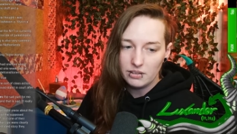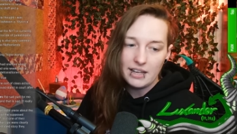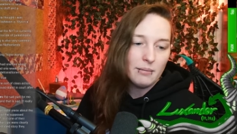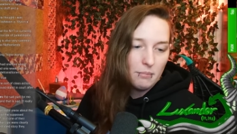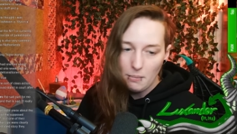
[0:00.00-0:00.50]

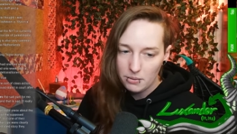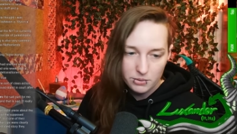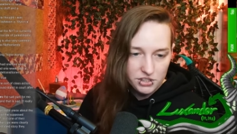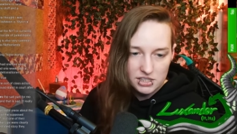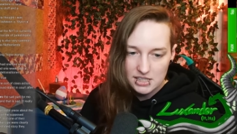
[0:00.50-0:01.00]
like Mama
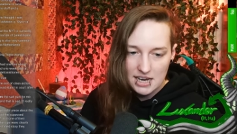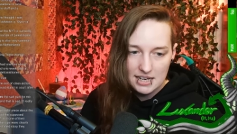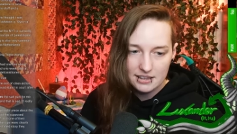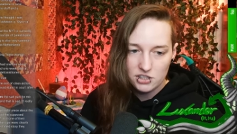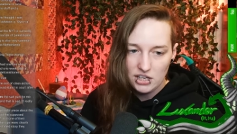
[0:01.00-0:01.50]
was just
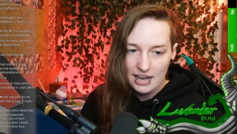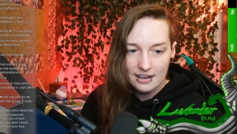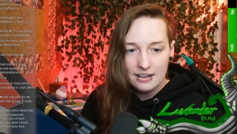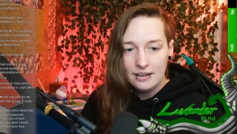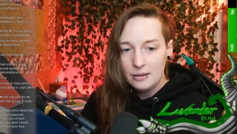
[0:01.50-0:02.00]
saying in the chat,